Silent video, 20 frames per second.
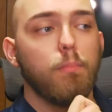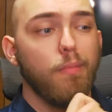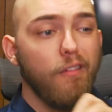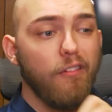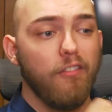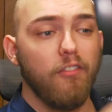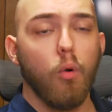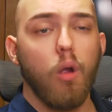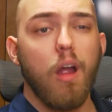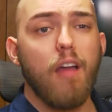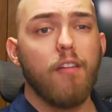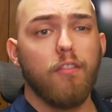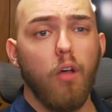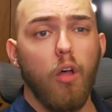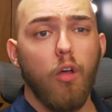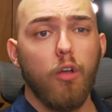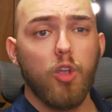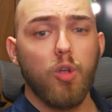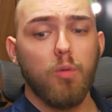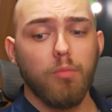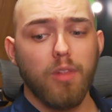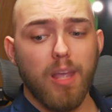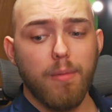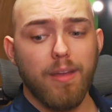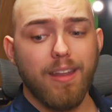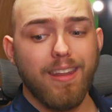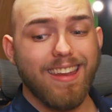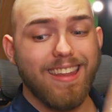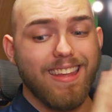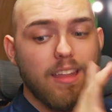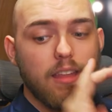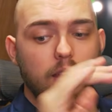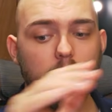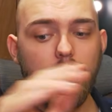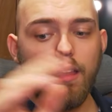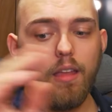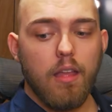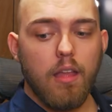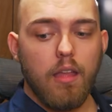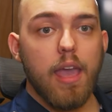Before I volume limited it,
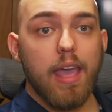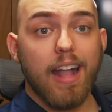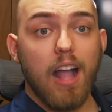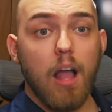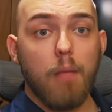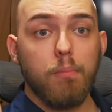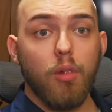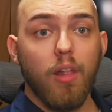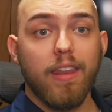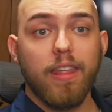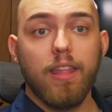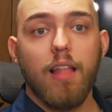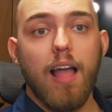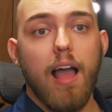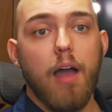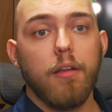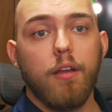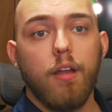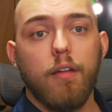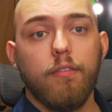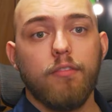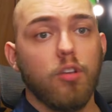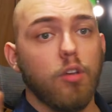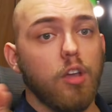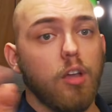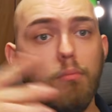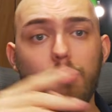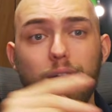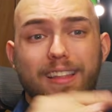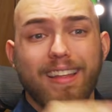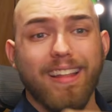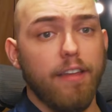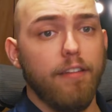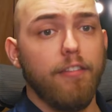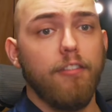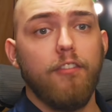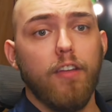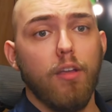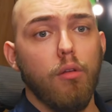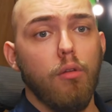it got plenty loud enough to
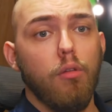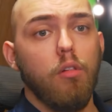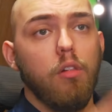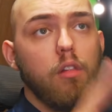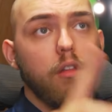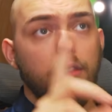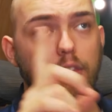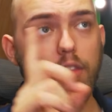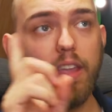completely fill